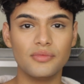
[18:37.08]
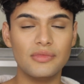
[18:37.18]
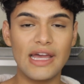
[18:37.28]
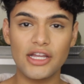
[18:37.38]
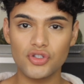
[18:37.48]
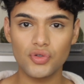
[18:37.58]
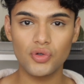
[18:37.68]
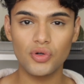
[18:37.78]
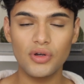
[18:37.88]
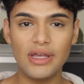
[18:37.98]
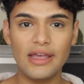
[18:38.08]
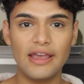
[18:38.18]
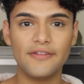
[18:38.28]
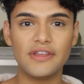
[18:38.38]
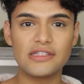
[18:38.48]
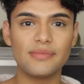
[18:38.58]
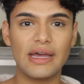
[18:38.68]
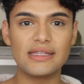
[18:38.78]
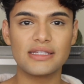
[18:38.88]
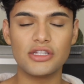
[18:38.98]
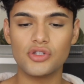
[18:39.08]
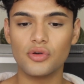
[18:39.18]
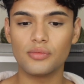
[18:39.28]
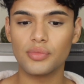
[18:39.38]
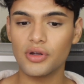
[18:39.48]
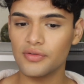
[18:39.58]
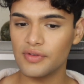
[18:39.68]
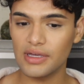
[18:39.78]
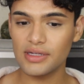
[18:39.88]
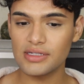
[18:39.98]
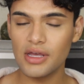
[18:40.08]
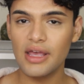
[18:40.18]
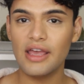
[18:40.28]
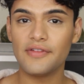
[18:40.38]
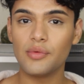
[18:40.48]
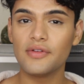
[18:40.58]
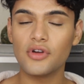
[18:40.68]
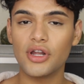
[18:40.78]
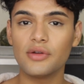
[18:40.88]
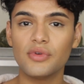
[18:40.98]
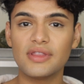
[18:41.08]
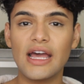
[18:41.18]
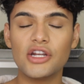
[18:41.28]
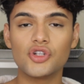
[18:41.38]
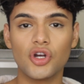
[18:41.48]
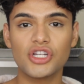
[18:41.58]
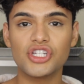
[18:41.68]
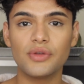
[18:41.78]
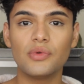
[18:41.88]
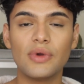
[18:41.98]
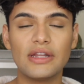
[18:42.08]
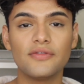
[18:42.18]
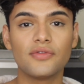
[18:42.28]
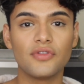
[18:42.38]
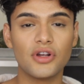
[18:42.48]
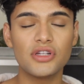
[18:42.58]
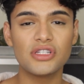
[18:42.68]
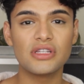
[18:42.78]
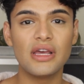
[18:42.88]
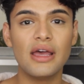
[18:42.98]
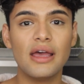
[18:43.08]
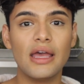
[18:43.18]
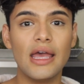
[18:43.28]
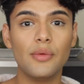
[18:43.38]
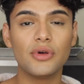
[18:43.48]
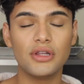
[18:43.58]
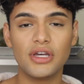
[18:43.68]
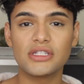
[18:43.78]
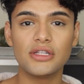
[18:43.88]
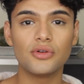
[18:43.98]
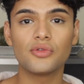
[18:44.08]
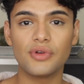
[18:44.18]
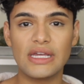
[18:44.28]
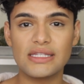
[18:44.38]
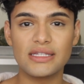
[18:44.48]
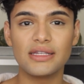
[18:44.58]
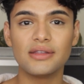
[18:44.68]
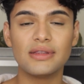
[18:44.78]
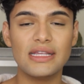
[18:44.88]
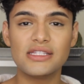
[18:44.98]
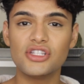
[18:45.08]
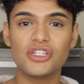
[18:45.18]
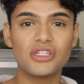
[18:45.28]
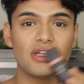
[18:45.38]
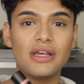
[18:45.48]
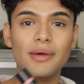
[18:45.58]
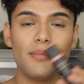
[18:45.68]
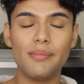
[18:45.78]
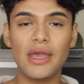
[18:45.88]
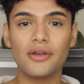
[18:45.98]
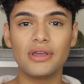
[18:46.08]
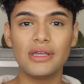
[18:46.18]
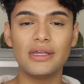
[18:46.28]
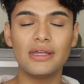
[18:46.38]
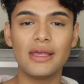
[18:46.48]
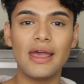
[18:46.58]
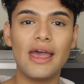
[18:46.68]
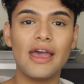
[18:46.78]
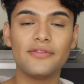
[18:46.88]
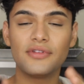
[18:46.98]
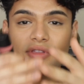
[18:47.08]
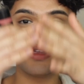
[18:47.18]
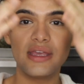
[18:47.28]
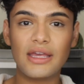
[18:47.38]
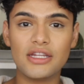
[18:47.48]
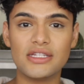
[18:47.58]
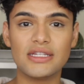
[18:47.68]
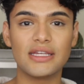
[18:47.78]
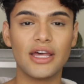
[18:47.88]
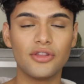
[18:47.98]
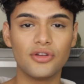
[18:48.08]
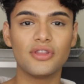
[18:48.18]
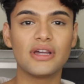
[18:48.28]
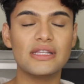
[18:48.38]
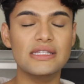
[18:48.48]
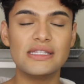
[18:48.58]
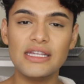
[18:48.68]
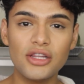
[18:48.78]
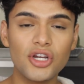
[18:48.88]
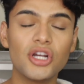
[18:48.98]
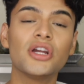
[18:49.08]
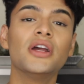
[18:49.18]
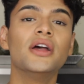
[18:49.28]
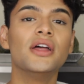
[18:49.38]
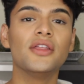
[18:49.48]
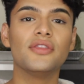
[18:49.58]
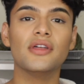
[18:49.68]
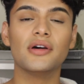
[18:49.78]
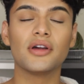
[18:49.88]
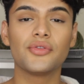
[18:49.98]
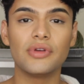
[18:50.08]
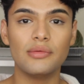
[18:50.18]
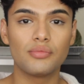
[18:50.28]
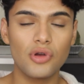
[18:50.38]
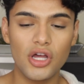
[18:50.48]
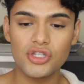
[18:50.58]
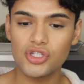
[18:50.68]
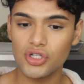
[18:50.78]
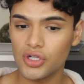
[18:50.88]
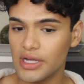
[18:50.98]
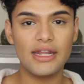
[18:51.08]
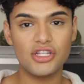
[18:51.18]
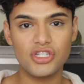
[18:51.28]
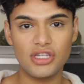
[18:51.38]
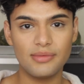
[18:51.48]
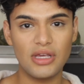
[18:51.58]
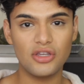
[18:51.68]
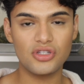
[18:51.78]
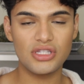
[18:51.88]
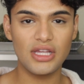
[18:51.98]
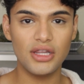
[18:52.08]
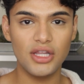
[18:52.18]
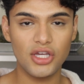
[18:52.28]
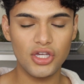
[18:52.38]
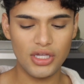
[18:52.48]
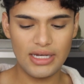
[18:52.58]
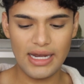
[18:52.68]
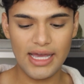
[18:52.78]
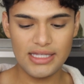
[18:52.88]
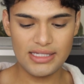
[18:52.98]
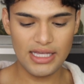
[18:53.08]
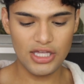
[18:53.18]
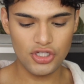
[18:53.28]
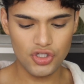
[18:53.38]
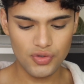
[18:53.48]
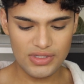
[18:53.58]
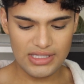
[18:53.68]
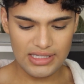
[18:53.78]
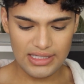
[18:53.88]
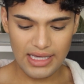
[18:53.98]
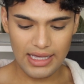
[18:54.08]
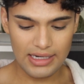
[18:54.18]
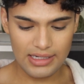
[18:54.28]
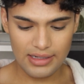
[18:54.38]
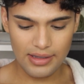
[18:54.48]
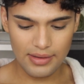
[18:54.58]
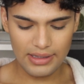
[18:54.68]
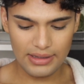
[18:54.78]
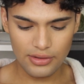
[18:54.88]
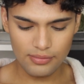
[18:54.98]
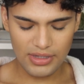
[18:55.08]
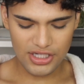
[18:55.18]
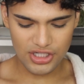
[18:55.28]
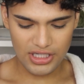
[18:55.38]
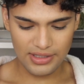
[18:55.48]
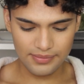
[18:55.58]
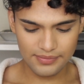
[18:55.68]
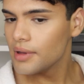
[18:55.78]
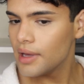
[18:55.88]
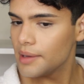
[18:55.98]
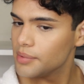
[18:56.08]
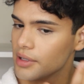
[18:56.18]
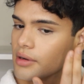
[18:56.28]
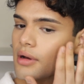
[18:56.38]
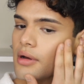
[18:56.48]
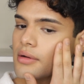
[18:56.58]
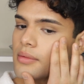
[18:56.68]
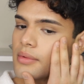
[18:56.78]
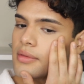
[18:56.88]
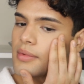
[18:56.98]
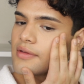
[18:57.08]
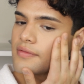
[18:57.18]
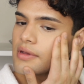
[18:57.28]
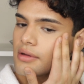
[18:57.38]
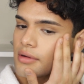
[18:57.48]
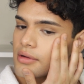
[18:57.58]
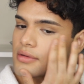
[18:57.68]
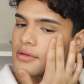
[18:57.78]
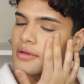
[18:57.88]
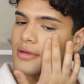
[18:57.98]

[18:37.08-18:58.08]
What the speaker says: natural. It fits my skin tone perfect. If I would have gone in with that dark shade we went in first, it would have looked a little crazy. This is just gonna marry everything in together, the concealer, the cream bronzer, and it's just gonna make your skin look nice and juicy and a little blushy. I put it on with my fingers.